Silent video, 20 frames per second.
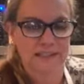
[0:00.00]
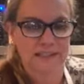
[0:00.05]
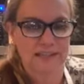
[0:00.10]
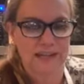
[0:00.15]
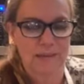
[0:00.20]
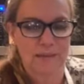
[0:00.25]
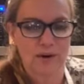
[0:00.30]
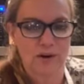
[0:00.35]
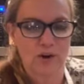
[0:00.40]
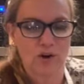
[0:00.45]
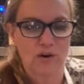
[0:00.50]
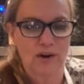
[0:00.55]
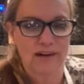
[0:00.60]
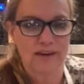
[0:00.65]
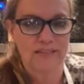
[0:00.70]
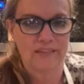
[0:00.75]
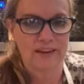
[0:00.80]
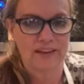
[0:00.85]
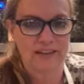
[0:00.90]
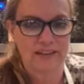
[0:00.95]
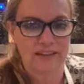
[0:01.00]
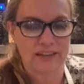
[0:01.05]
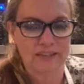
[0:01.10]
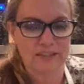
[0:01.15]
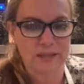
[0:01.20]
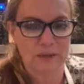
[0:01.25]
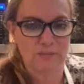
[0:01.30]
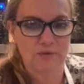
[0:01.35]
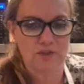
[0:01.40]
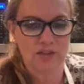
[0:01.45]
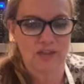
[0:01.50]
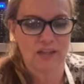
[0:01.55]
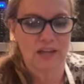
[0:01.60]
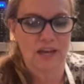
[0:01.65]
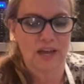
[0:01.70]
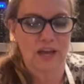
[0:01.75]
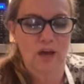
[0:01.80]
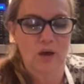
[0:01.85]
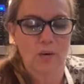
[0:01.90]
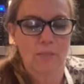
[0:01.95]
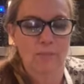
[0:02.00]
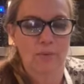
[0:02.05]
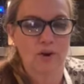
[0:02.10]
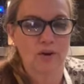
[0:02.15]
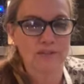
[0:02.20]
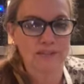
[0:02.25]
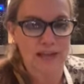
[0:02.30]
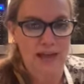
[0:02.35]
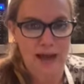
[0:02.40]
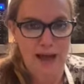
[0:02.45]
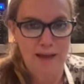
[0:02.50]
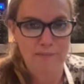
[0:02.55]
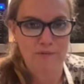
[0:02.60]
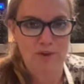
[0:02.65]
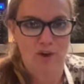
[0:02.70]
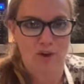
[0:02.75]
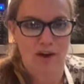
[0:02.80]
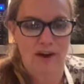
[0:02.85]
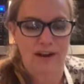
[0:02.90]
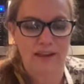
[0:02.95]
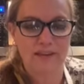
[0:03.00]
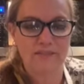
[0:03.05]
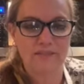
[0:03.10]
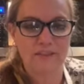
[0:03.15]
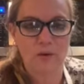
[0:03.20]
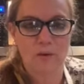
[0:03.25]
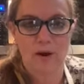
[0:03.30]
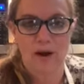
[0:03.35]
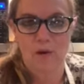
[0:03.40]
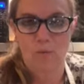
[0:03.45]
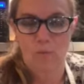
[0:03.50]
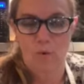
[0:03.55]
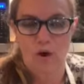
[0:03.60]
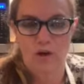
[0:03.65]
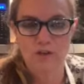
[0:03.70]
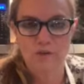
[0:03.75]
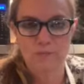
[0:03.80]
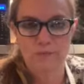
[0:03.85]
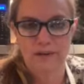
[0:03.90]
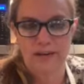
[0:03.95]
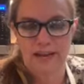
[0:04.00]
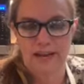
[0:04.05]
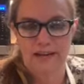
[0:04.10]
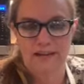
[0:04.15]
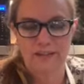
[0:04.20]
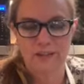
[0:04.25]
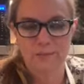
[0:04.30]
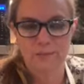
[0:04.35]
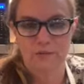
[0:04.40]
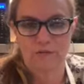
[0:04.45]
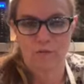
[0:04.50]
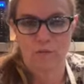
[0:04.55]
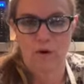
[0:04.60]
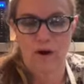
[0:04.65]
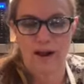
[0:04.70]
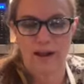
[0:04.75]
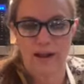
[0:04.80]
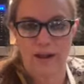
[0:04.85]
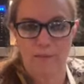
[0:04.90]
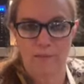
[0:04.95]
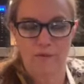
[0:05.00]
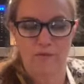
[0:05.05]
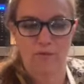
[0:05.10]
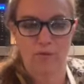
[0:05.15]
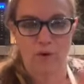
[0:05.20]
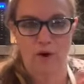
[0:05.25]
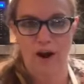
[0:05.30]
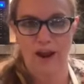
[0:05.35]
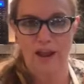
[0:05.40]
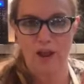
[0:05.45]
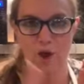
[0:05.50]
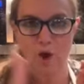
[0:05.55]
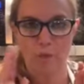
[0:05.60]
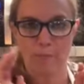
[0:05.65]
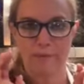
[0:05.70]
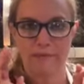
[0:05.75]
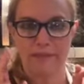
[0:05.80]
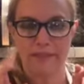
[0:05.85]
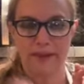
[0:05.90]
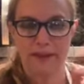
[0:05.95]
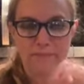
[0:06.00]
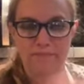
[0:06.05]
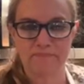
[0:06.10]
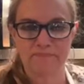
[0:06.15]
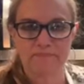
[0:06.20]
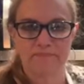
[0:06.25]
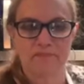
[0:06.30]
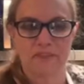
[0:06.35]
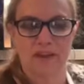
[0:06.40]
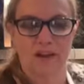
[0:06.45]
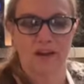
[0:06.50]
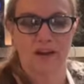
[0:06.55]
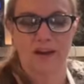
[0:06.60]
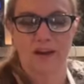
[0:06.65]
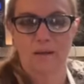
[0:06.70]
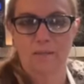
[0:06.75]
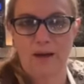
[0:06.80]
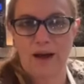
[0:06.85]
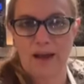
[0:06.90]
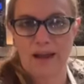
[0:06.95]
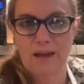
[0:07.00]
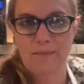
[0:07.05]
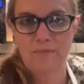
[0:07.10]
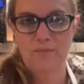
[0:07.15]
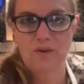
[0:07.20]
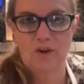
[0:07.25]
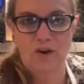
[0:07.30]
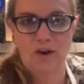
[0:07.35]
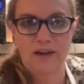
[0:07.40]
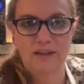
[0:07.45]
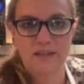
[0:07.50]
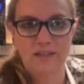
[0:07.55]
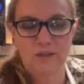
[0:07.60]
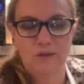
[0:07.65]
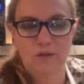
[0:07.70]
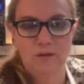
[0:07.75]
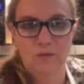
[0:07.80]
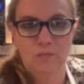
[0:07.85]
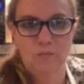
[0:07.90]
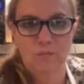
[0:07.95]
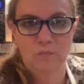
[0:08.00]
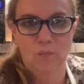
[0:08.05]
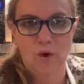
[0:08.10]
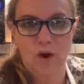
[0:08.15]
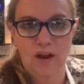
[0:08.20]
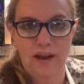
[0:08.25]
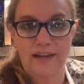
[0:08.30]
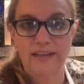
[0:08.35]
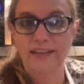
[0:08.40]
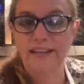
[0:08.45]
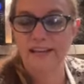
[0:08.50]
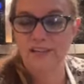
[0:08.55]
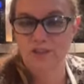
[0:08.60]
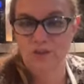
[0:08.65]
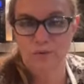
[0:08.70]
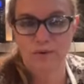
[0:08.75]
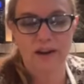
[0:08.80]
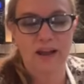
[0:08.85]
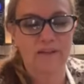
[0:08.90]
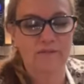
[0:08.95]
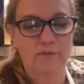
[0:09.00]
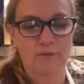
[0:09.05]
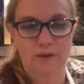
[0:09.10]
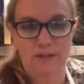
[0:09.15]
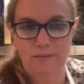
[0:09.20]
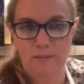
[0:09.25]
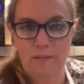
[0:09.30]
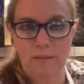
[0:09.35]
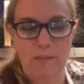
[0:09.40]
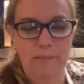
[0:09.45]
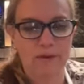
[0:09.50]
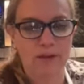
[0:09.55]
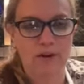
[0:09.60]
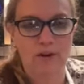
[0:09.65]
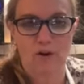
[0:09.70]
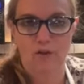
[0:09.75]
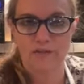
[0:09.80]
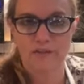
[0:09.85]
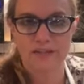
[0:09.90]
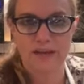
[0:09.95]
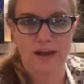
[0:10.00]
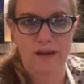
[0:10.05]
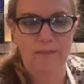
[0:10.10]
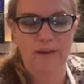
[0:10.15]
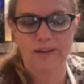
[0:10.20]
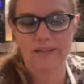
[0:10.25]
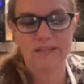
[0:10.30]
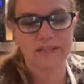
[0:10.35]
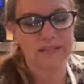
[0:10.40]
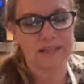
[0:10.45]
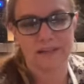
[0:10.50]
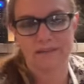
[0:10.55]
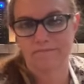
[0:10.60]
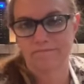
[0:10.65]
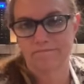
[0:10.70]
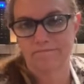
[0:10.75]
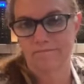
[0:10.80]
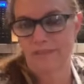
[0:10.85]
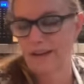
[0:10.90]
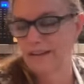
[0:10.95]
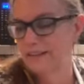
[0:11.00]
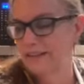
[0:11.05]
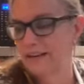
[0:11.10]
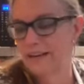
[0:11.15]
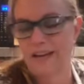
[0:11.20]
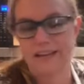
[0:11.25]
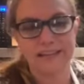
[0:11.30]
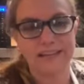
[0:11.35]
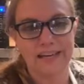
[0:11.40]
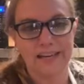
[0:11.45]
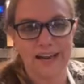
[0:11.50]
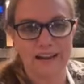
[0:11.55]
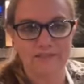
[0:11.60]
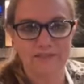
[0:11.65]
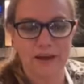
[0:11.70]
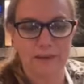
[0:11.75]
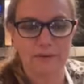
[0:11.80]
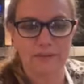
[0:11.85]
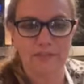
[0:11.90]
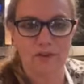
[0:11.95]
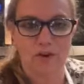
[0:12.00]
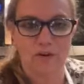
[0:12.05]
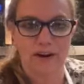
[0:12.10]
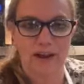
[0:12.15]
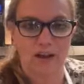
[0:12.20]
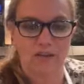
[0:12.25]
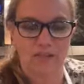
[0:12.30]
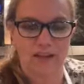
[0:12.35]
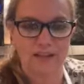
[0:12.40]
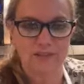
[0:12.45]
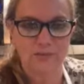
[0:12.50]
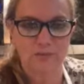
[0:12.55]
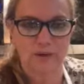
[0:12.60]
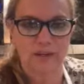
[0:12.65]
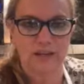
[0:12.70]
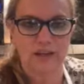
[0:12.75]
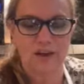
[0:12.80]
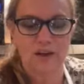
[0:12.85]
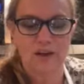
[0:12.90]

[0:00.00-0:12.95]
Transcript: Am I correct in that assumption? Because I'm not, even though I wash bananas before I open them, I am not. And yes, Loretta, I freeze my pumpkin all the time. I just didn't have time to thaw it out last week.